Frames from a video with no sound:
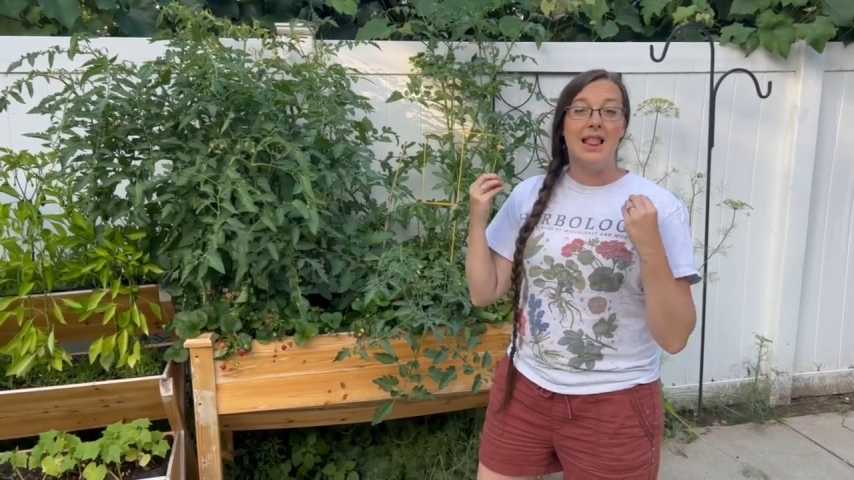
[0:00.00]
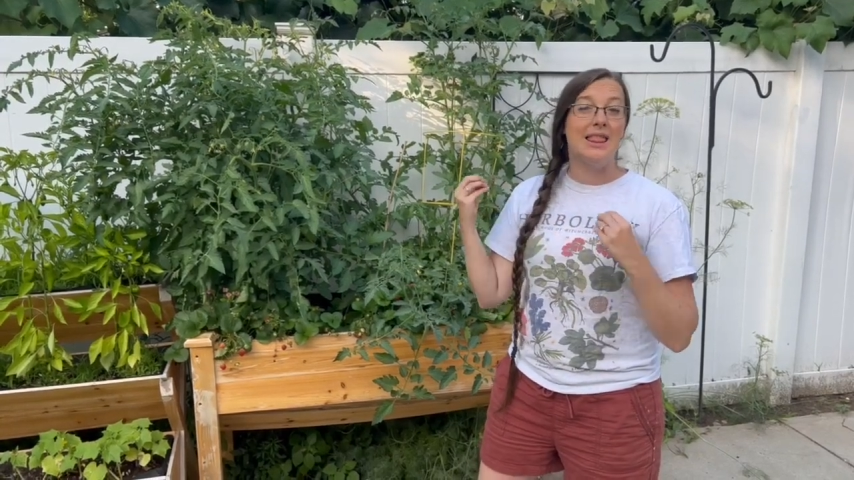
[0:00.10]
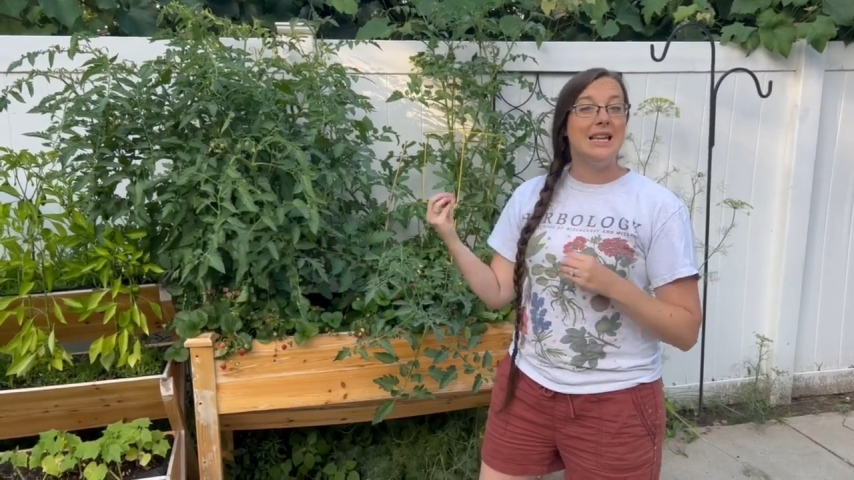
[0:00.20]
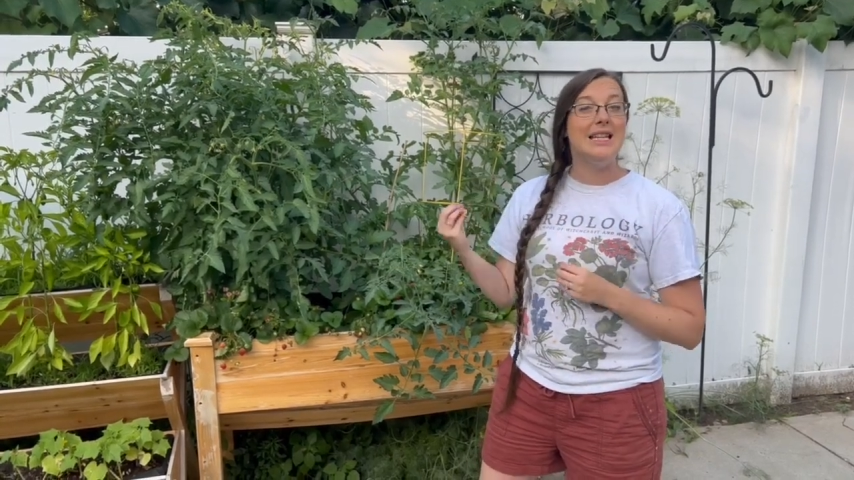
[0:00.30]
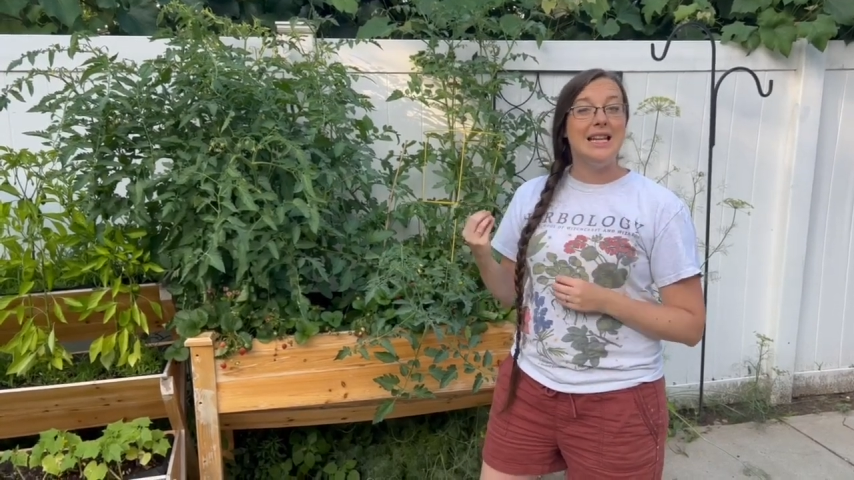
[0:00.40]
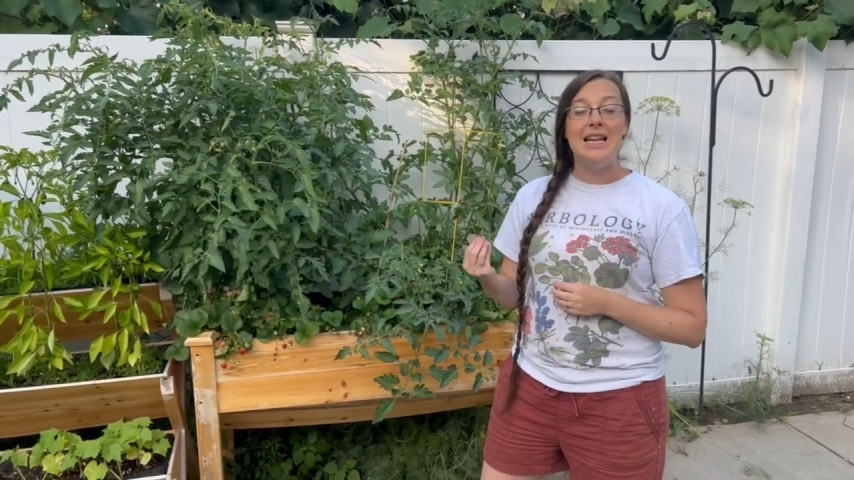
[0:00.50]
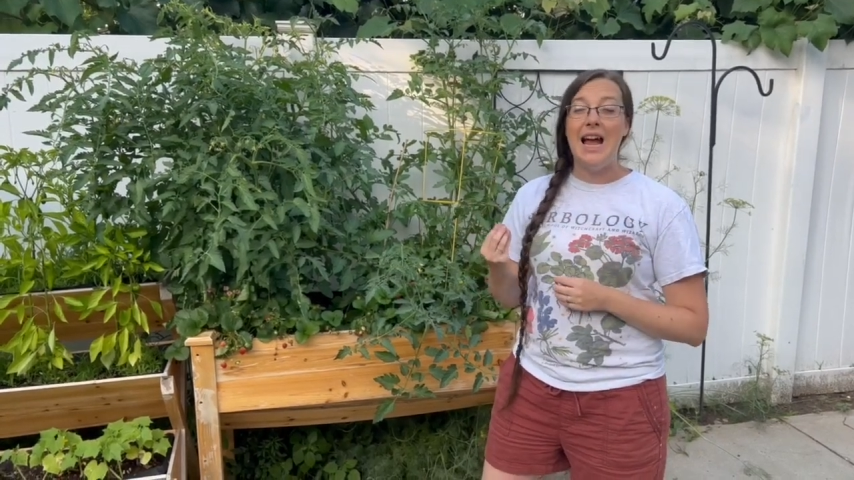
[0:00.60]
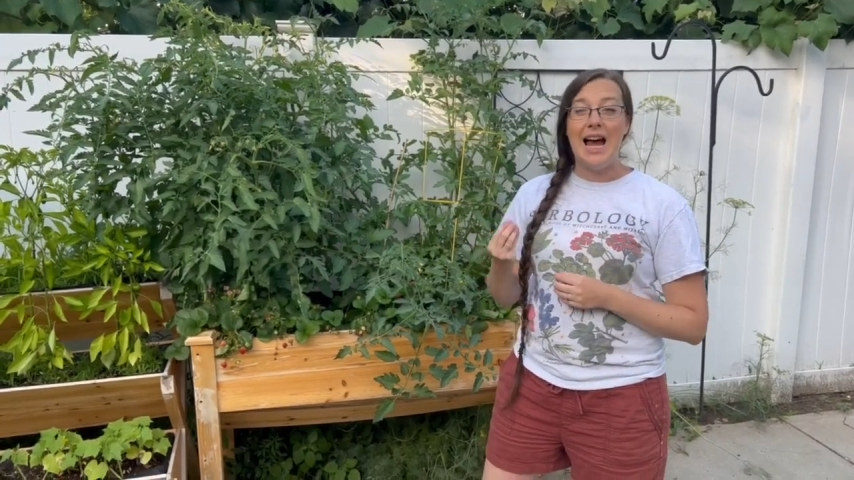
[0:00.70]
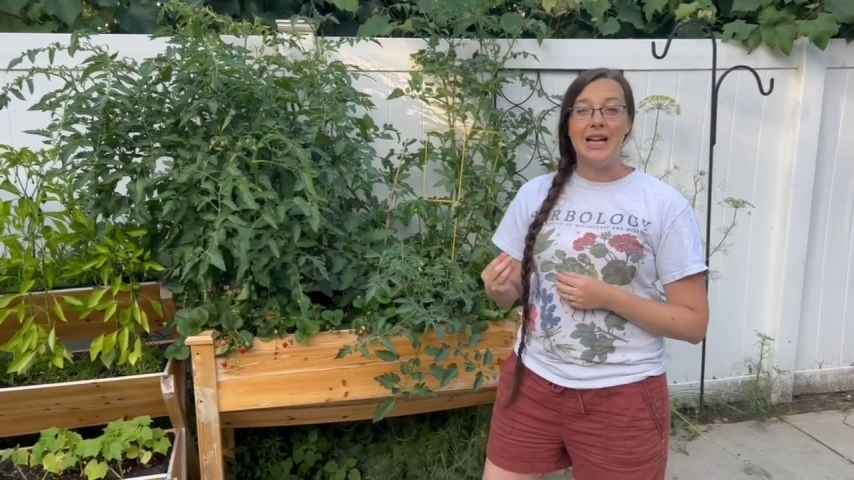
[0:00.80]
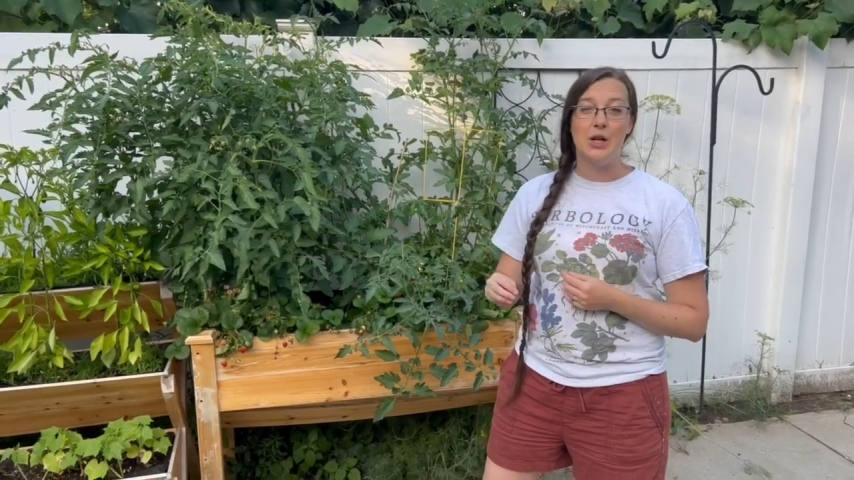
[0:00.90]
They need
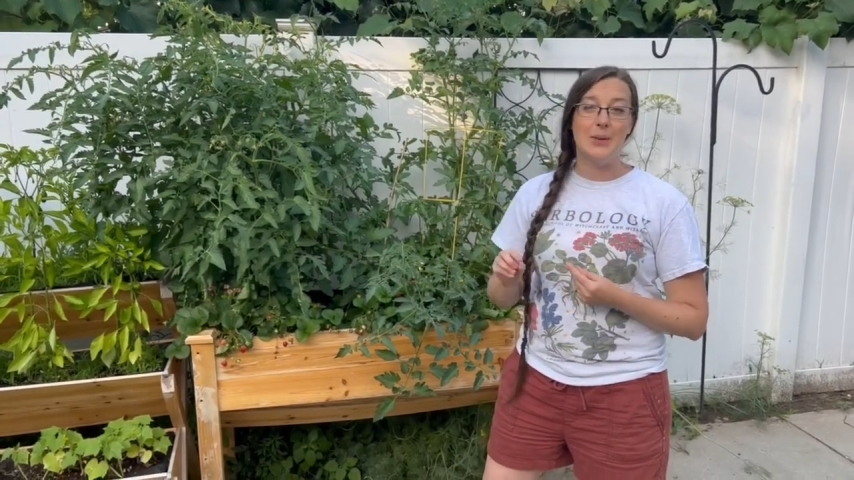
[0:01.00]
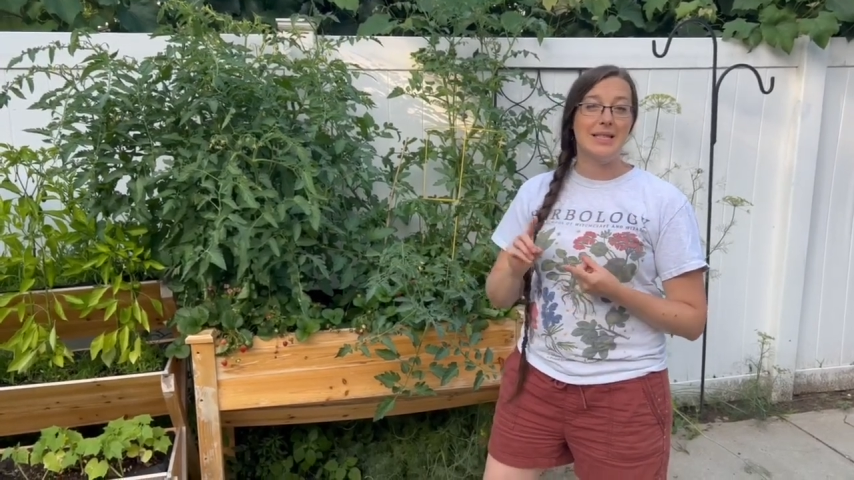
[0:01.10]
adequate